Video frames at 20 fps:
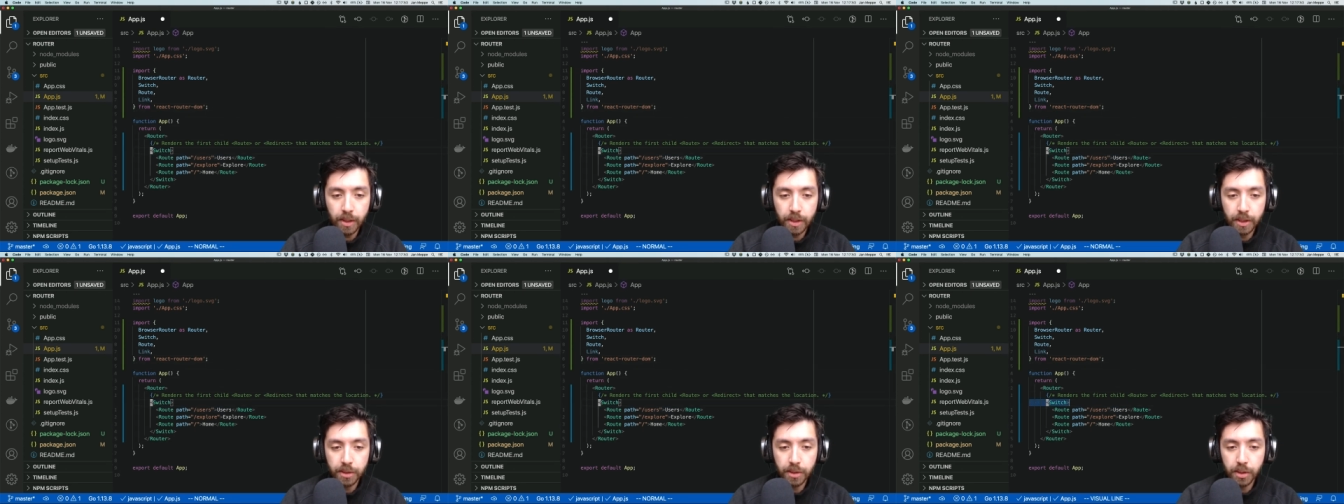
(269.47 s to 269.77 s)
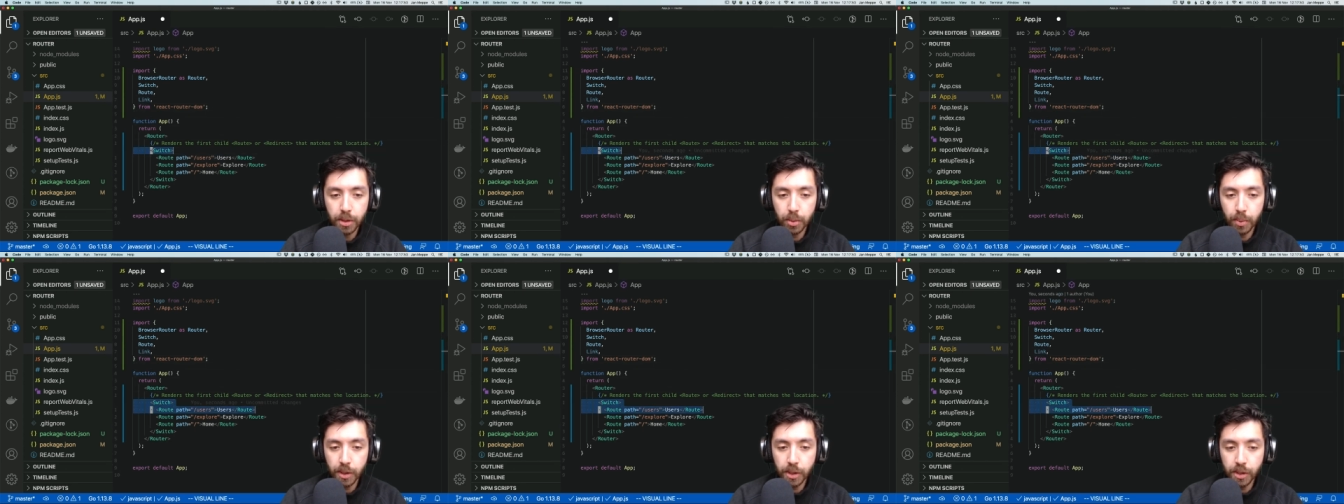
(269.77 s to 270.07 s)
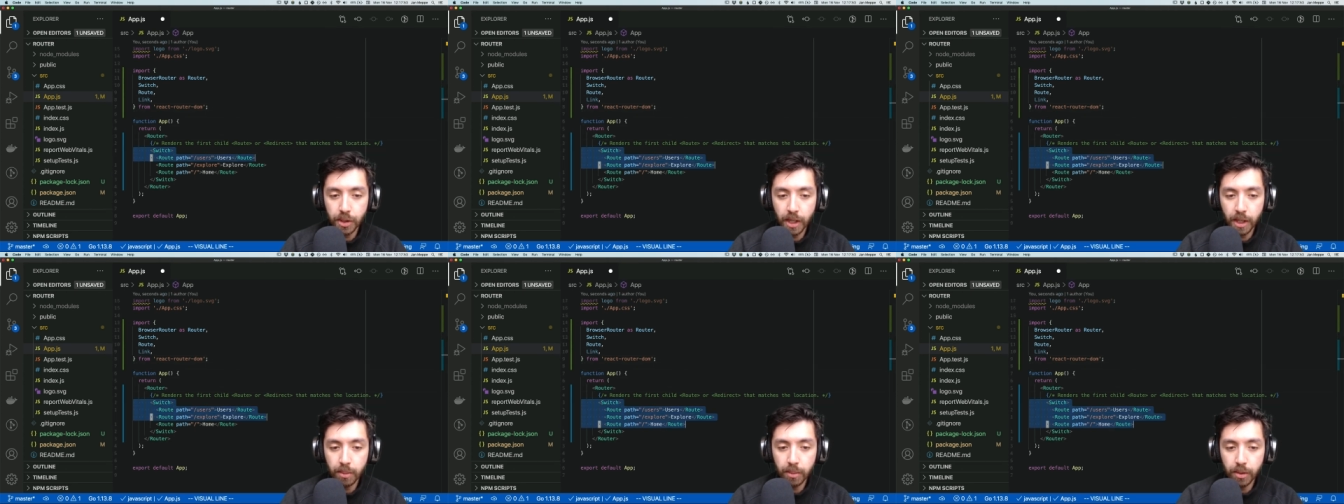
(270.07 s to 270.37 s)
because the switch
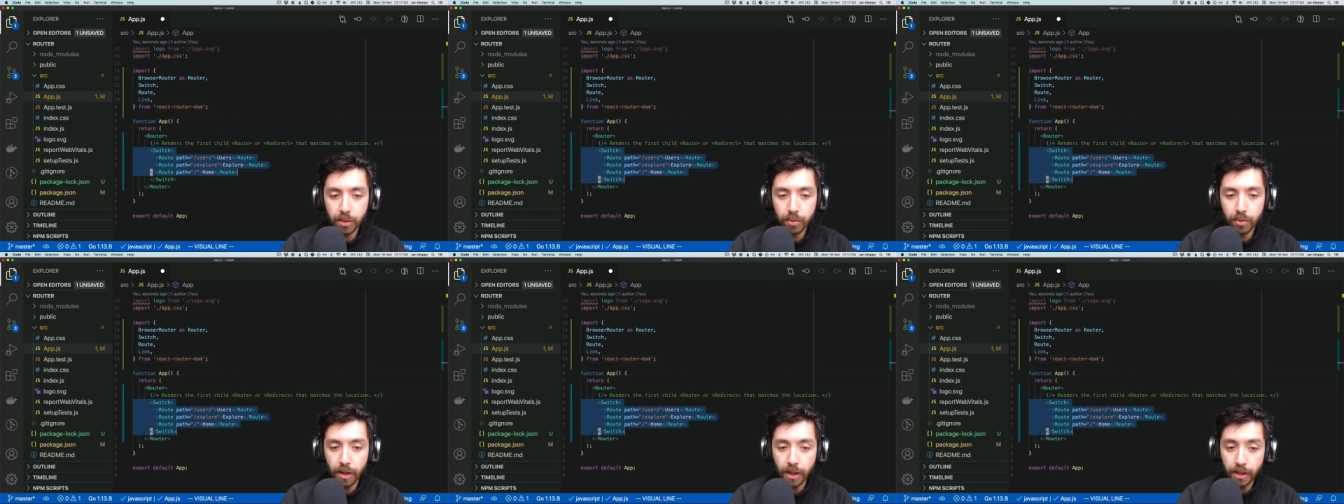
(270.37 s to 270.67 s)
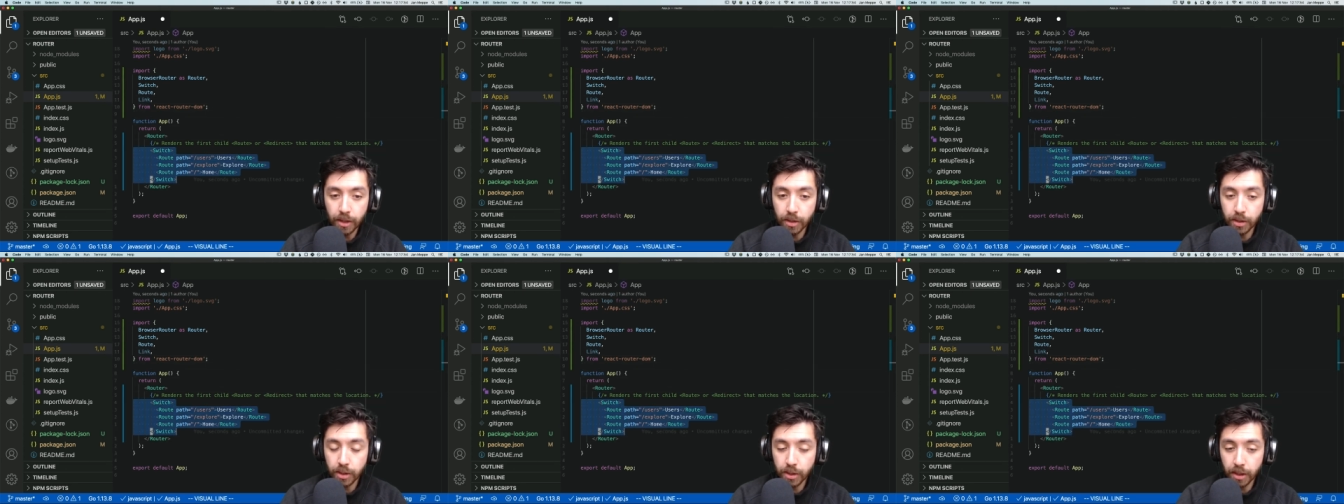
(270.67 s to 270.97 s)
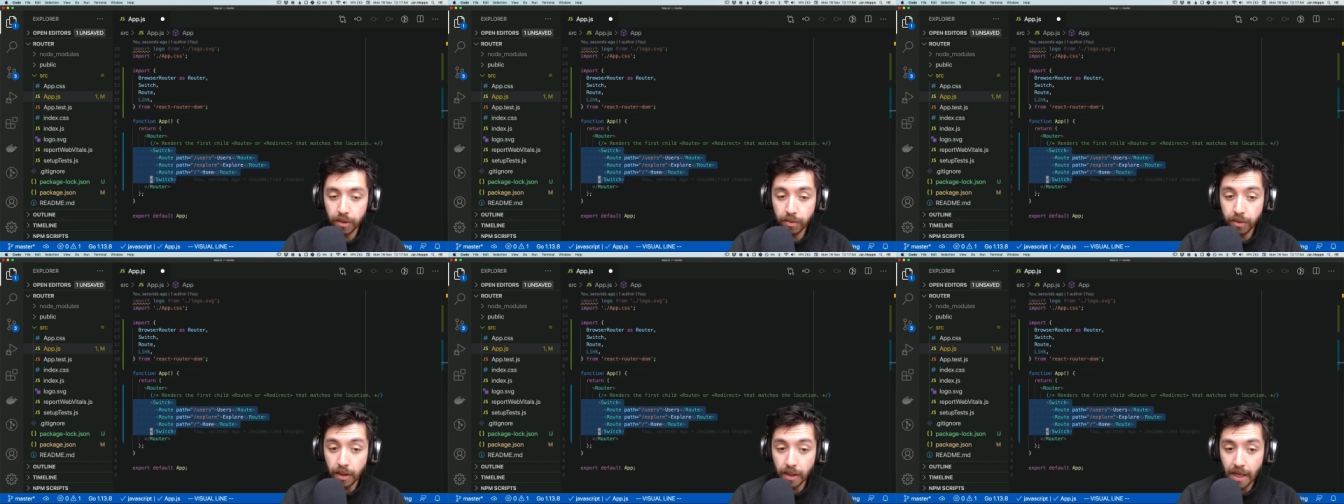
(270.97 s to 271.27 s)
statement renders
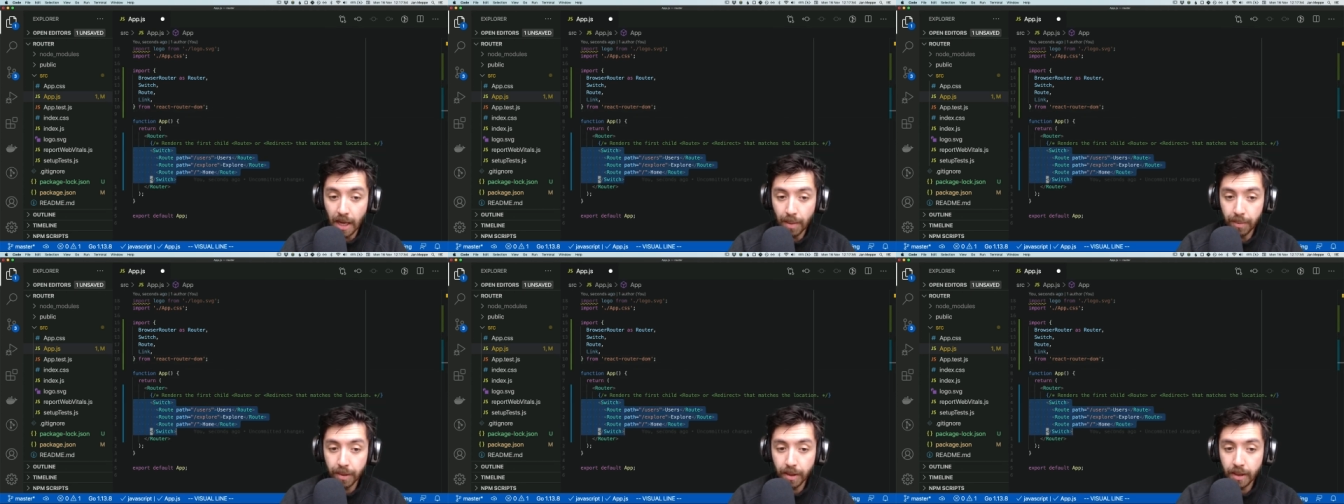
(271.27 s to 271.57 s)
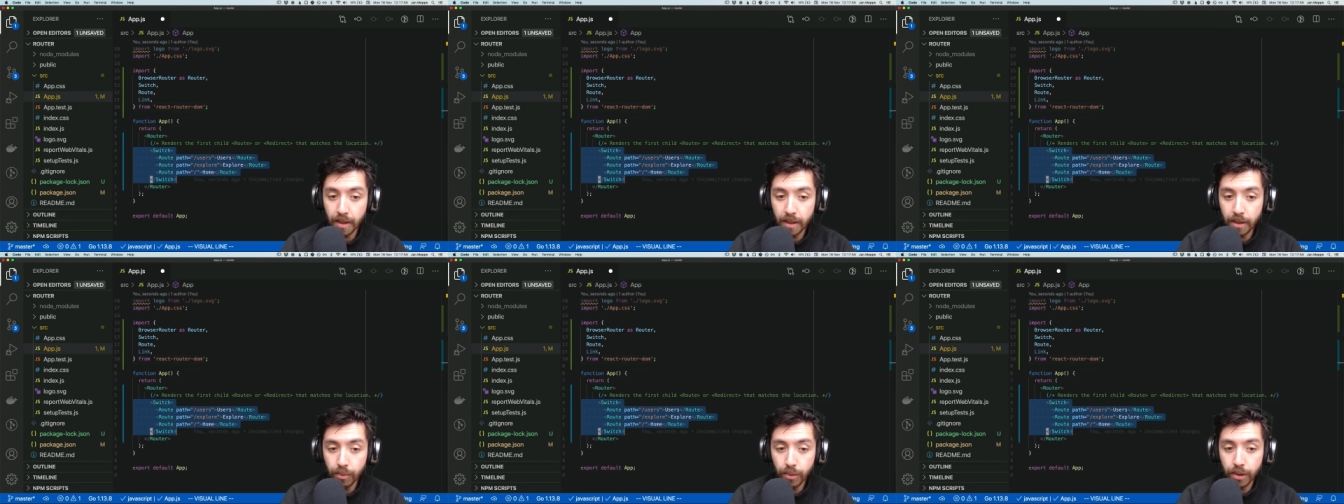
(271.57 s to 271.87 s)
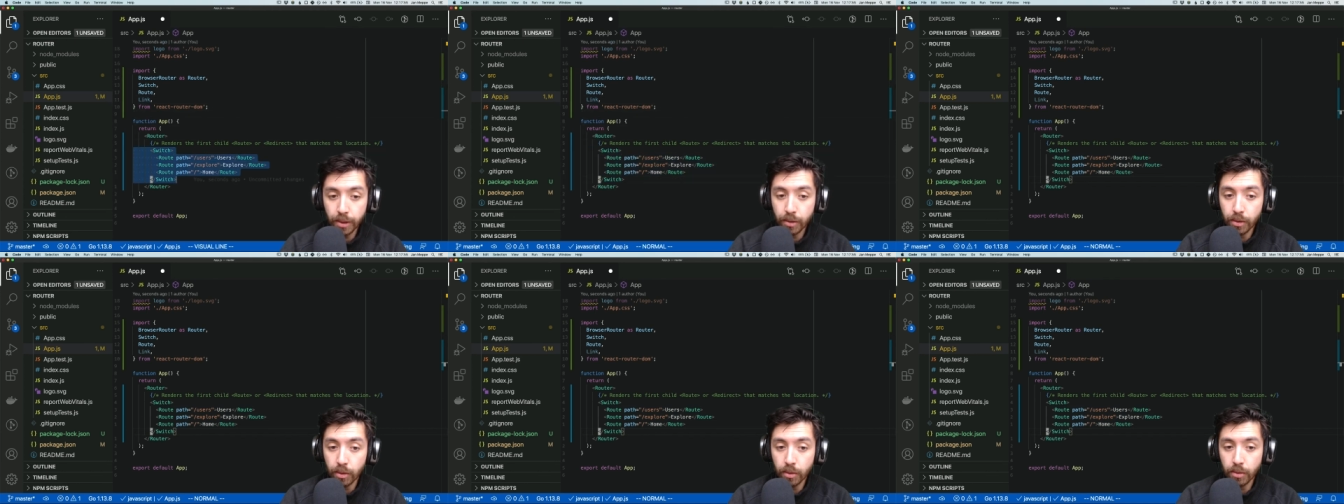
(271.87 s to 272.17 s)
stuff dynamically, we
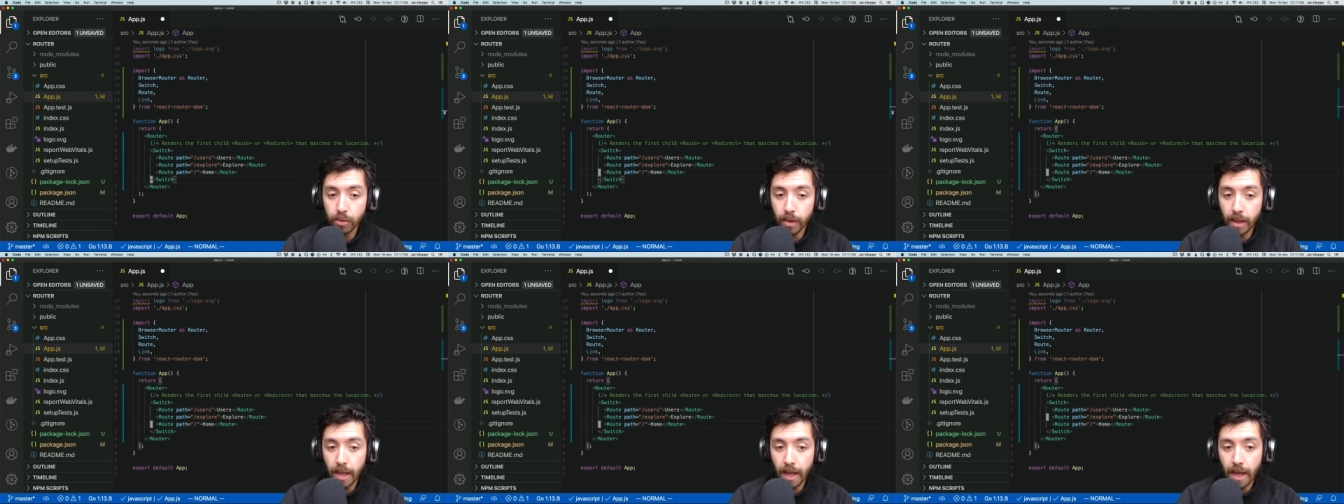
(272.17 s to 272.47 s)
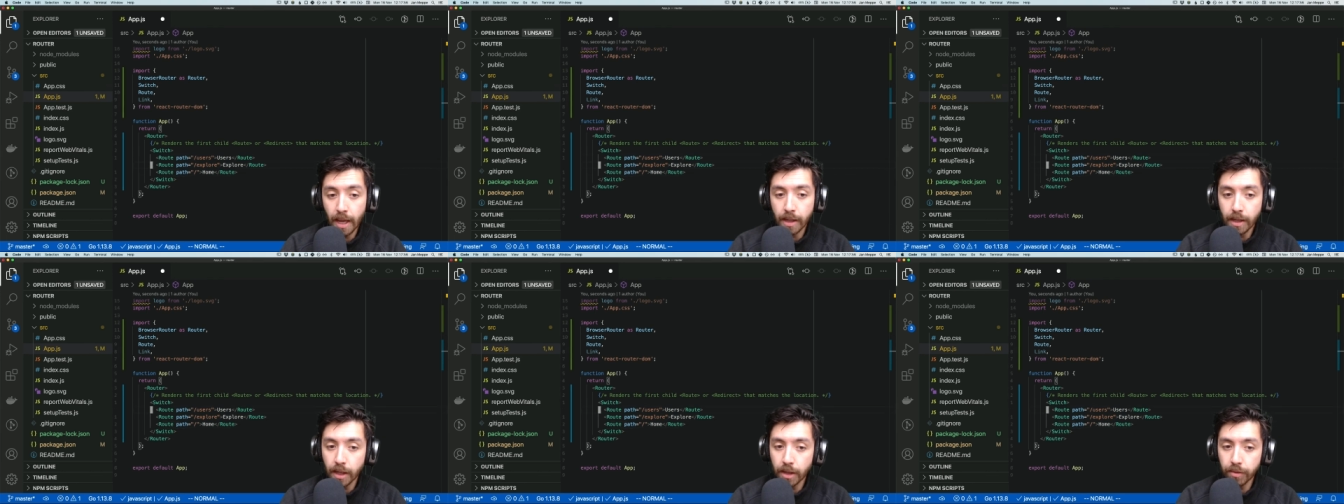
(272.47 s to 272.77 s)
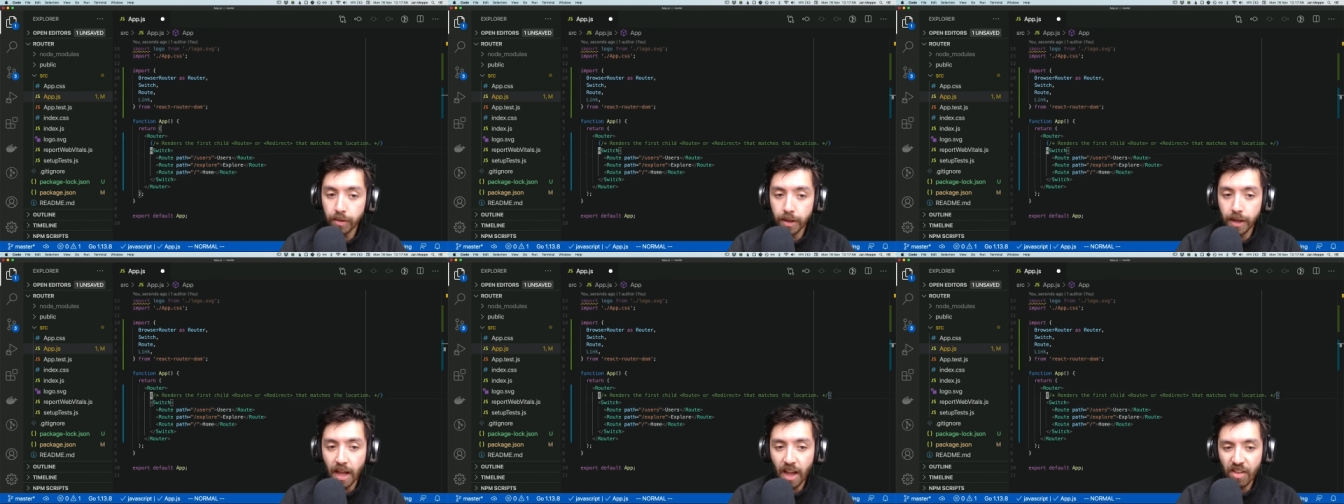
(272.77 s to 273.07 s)
are going to add kind of
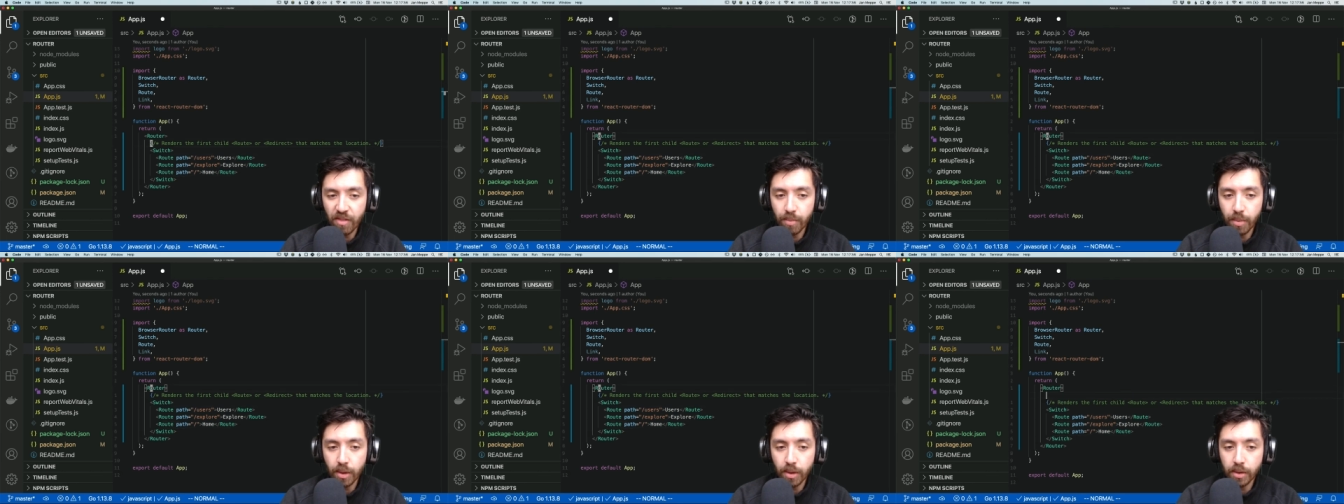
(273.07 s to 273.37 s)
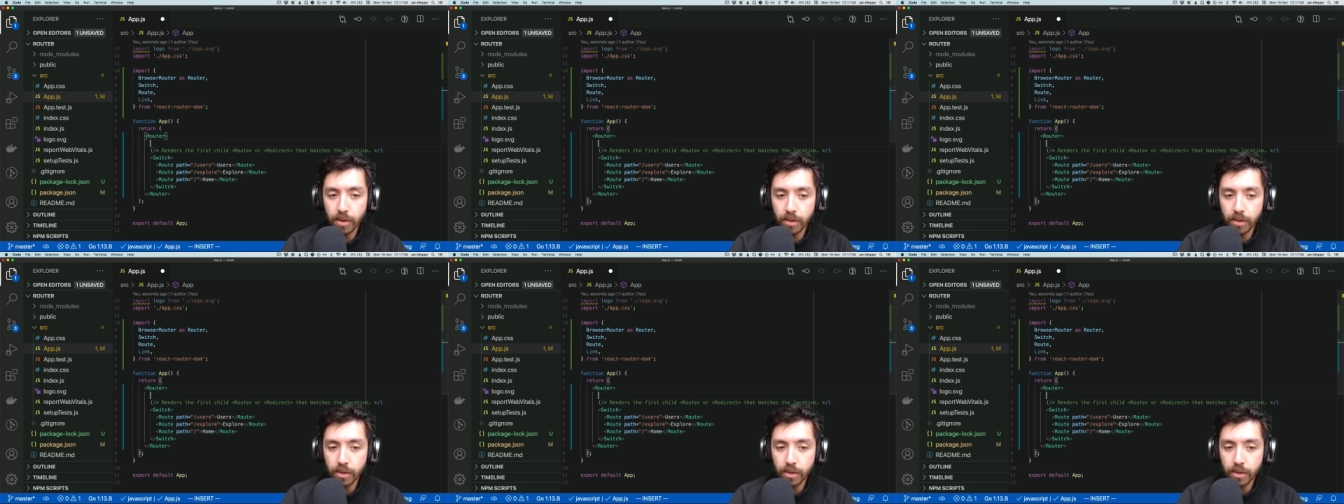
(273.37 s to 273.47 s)
a nav bar.